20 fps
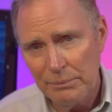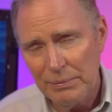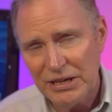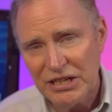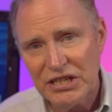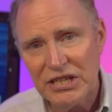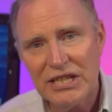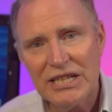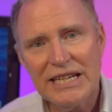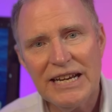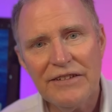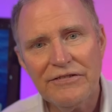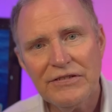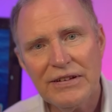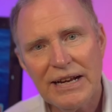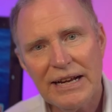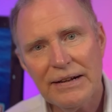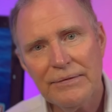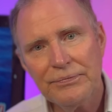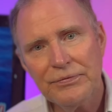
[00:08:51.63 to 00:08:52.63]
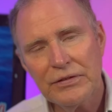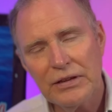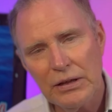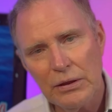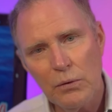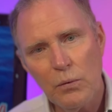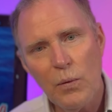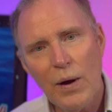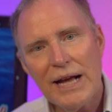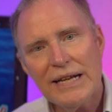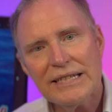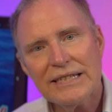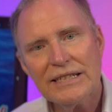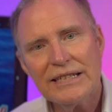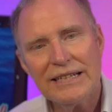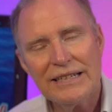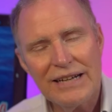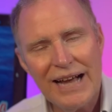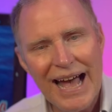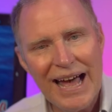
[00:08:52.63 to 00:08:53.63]
be shifting to the
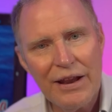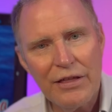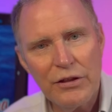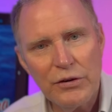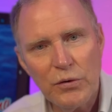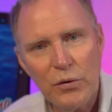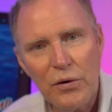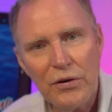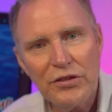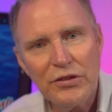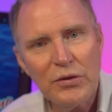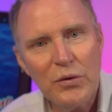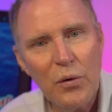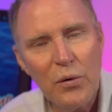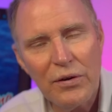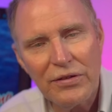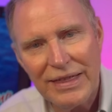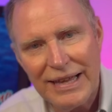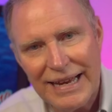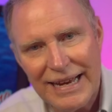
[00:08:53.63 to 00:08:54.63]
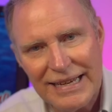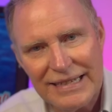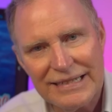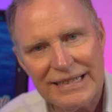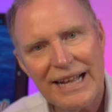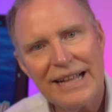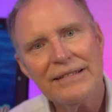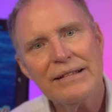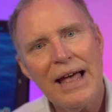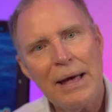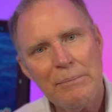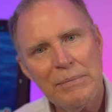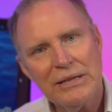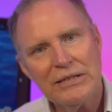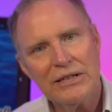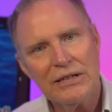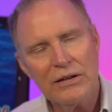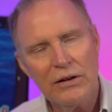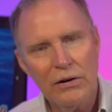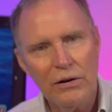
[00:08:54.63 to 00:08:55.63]
west, out of the north and northeast. That
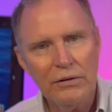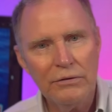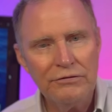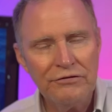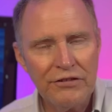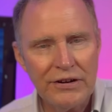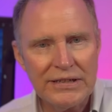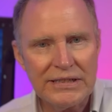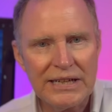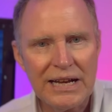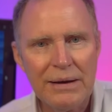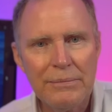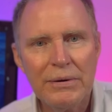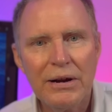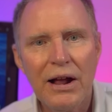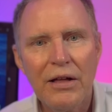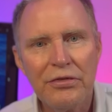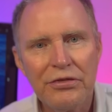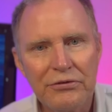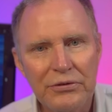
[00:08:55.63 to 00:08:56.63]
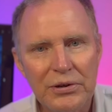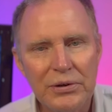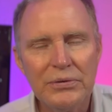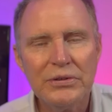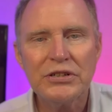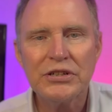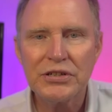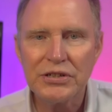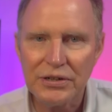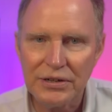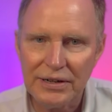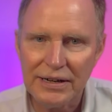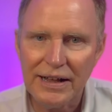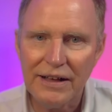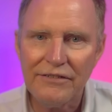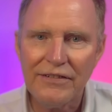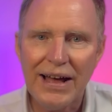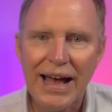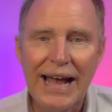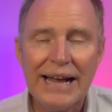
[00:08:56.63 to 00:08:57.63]
means a cold front's coming on through, and sure
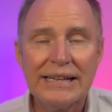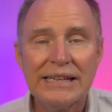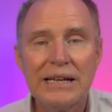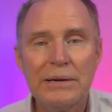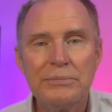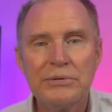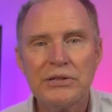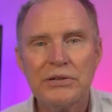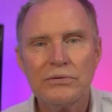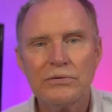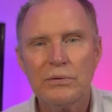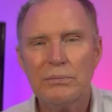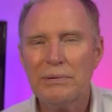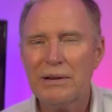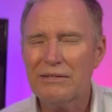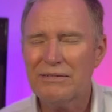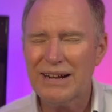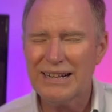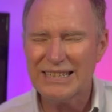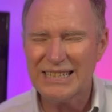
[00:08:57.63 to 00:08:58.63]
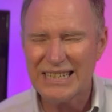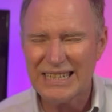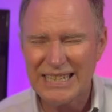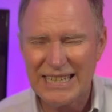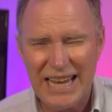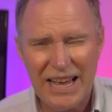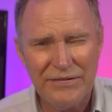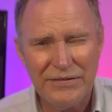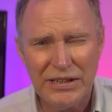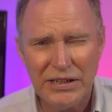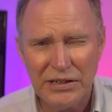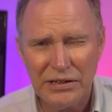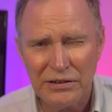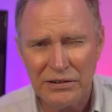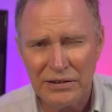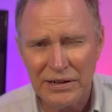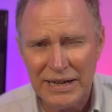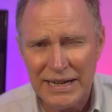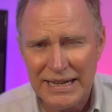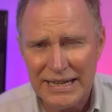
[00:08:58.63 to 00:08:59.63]
enough, high temperatures will be around 70
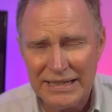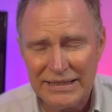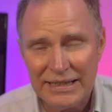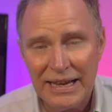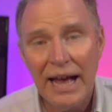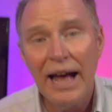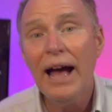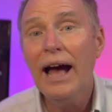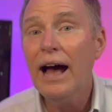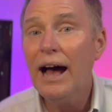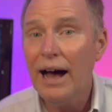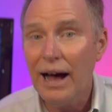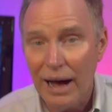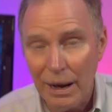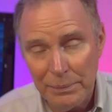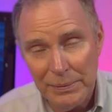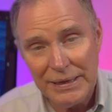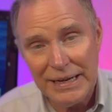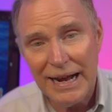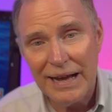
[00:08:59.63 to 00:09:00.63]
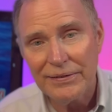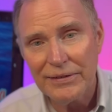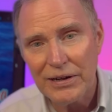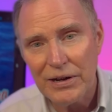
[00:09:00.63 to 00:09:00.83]
degrees up and down the